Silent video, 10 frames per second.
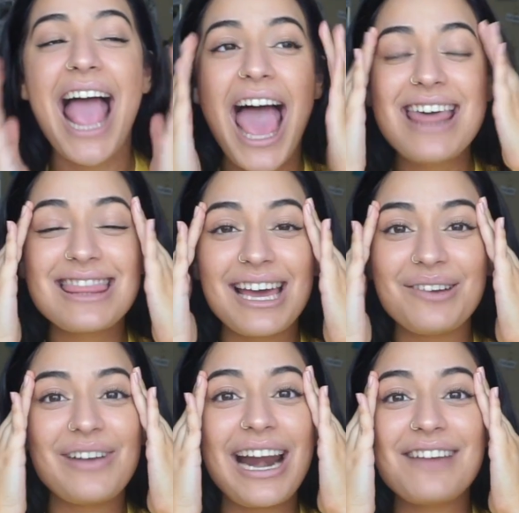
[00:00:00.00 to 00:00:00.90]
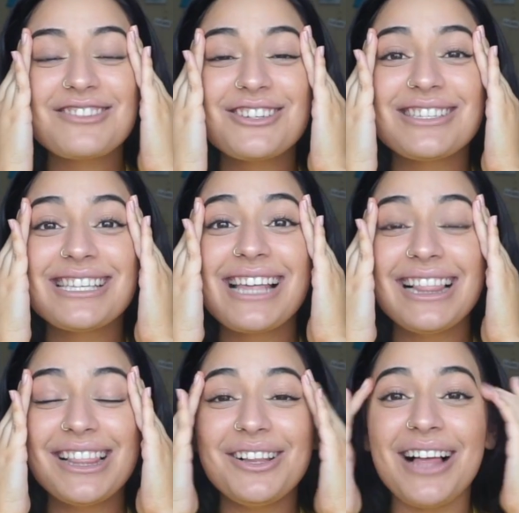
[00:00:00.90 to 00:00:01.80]
And then right after you see that
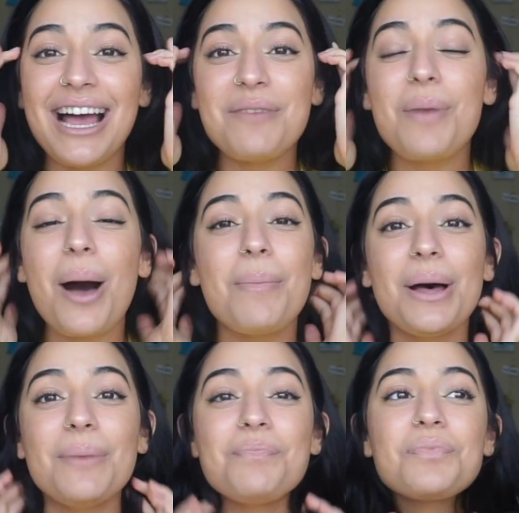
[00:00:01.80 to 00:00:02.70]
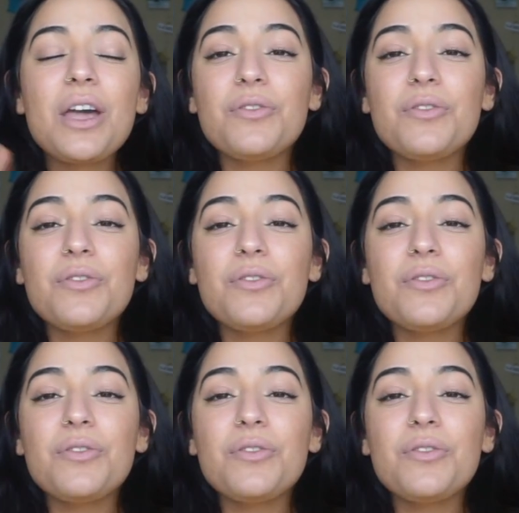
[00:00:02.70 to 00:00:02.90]
little head pop up,